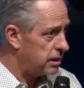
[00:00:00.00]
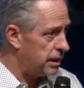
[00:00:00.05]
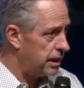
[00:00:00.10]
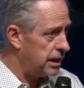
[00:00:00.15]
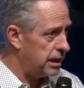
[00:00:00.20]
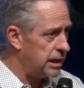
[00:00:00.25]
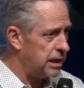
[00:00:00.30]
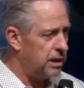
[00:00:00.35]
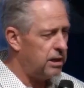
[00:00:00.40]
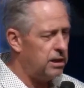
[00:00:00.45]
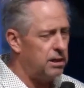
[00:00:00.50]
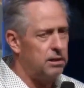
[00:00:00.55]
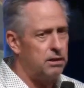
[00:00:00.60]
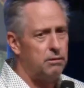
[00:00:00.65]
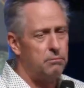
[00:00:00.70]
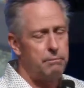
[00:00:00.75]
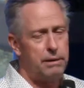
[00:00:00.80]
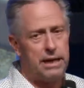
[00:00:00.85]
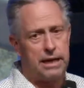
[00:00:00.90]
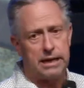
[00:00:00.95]
And
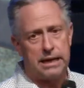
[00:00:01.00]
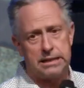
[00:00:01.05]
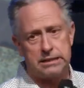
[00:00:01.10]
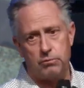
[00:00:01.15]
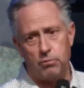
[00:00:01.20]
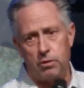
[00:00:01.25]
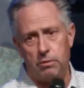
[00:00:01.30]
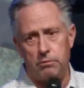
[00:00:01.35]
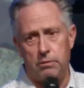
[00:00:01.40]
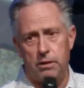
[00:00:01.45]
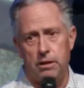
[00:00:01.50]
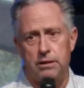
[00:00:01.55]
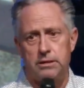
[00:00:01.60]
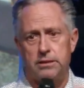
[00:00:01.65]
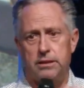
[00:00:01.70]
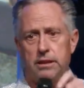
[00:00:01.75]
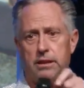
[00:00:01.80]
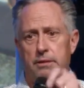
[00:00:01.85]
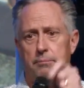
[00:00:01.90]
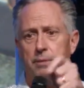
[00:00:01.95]
oh man, I said, well,
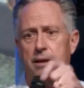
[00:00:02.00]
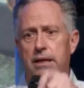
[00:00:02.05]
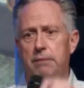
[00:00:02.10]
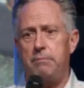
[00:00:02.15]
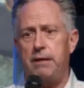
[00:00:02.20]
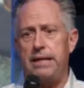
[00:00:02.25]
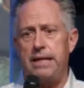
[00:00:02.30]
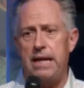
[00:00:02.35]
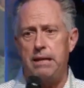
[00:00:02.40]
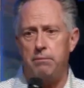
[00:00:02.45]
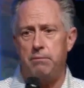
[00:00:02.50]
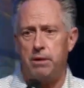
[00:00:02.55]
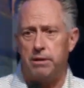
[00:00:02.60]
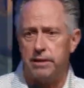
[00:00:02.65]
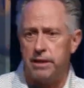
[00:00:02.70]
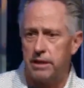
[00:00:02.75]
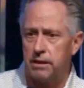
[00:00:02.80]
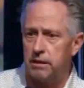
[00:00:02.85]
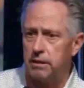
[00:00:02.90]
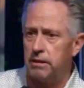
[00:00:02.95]
let me get my name
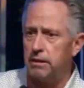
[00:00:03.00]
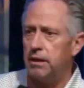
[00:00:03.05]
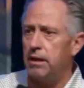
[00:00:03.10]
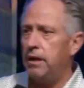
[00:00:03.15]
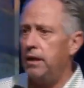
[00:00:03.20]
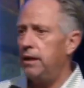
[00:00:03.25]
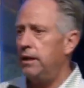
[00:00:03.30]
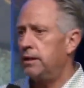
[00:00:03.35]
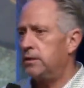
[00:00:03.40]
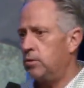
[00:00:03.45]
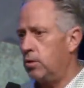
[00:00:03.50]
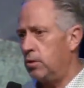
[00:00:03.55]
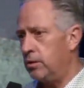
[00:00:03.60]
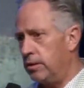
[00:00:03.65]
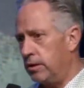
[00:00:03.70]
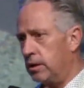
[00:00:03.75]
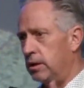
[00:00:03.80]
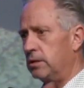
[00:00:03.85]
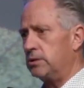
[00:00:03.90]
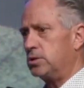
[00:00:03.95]
on there and
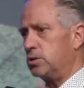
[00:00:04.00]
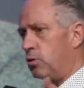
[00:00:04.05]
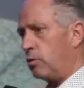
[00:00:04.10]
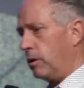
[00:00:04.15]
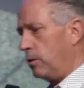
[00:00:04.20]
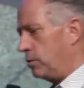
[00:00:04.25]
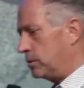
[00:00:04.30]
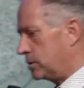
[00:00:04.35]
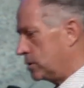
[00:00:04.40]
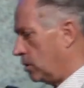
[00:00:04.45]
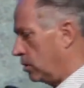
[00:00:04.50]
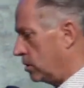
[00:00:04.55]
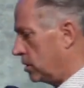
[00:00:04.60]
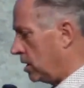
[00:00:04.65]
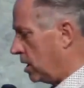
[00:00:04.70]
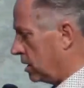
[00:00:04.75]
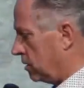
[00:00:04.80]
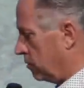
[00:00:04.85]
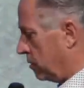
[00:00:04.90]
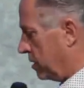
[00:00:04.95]
told our story, what's going
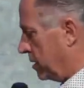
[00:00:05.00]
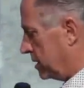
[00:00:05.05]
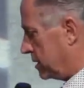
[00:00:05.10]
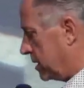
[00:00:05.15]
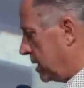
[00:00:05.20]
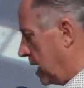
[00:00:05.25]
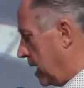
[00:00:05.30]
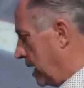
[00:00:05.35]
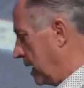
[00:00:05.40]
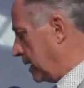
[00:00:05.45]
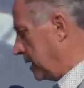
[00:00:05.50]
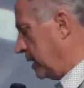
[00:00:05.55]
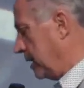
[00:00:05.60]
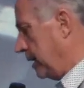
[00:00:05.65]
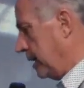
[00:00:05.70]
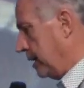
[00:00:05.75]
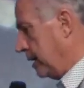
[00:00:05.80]
on with this guy.